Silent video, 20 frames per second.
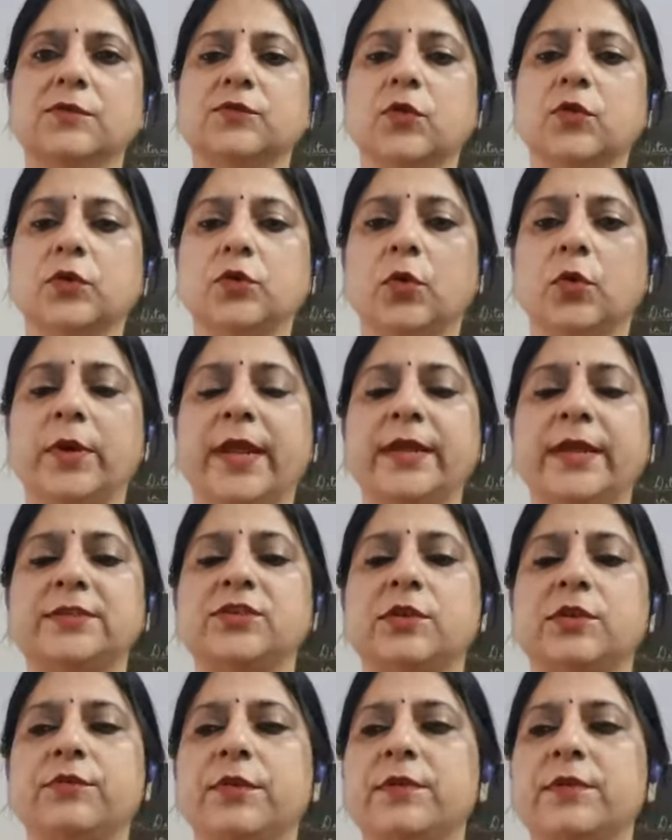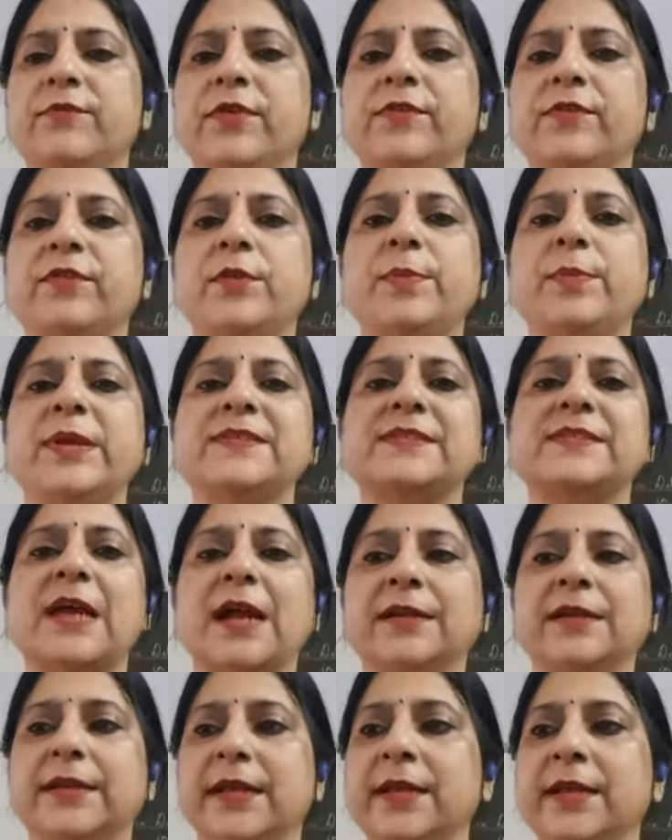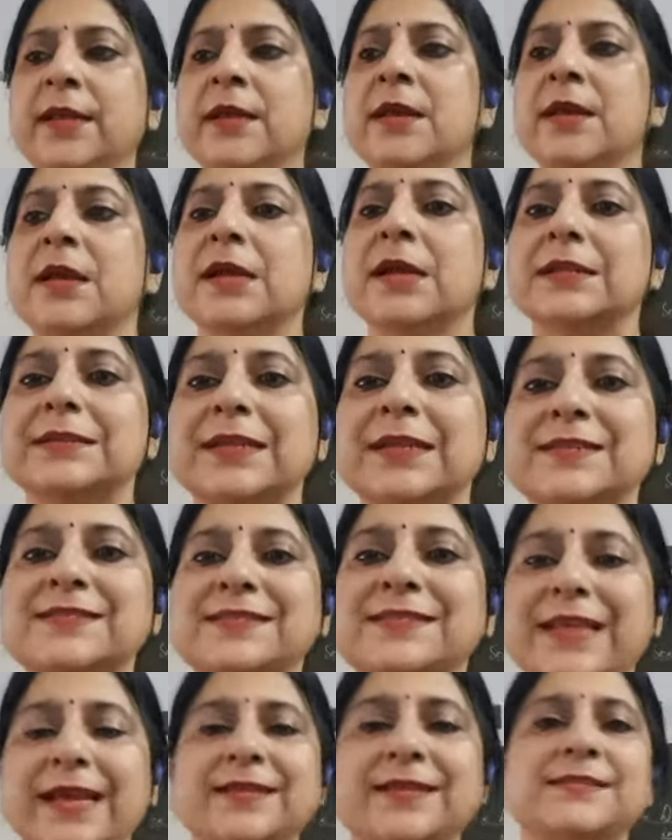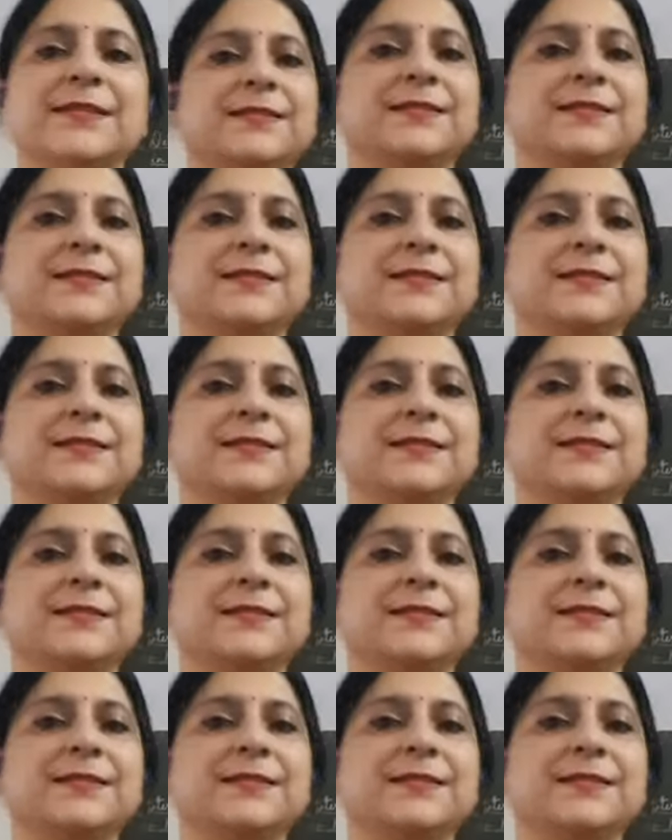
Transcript: so today children we will be starting the sex